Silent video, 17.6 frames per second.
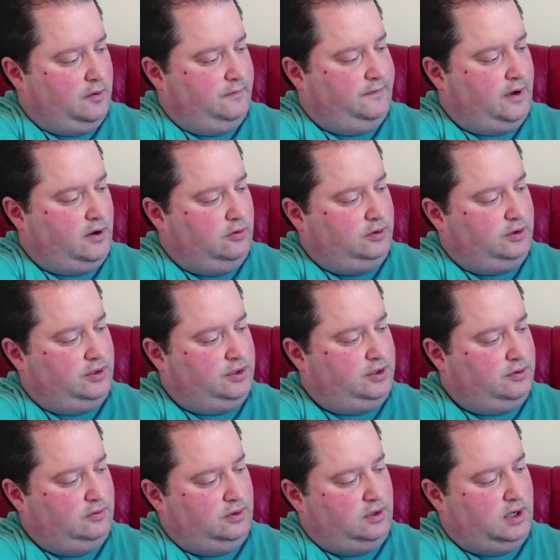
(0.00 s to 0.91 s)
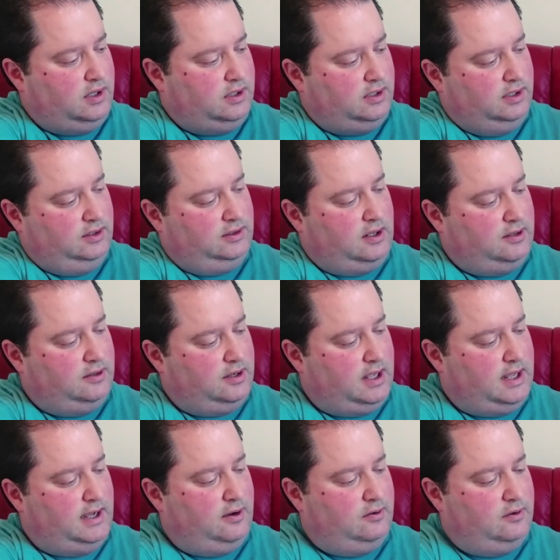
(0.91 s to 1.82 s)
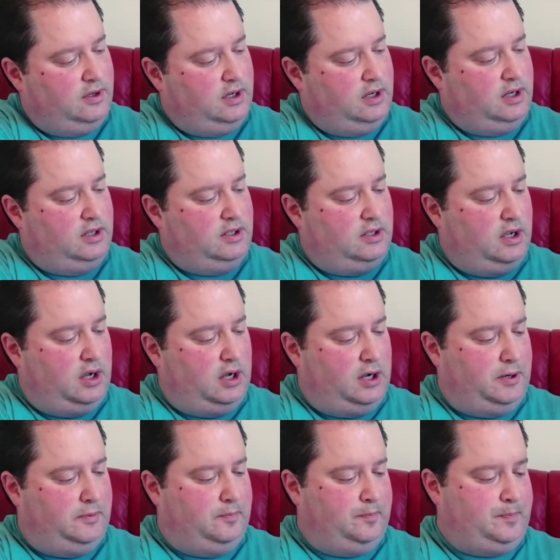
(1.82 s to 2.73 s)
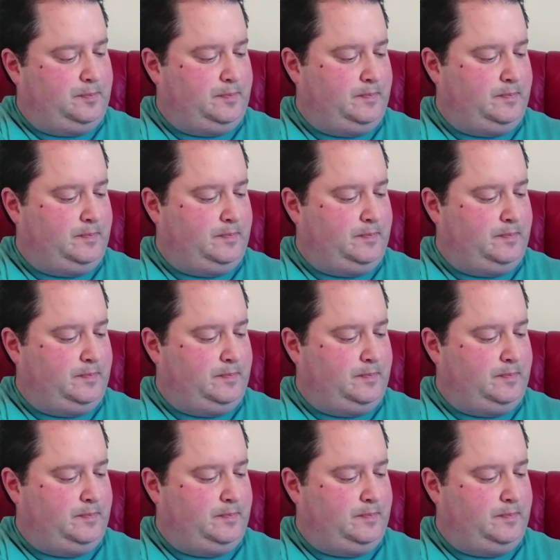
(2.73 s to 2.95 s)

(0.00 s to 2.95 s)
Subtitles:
folders all nicely done now. And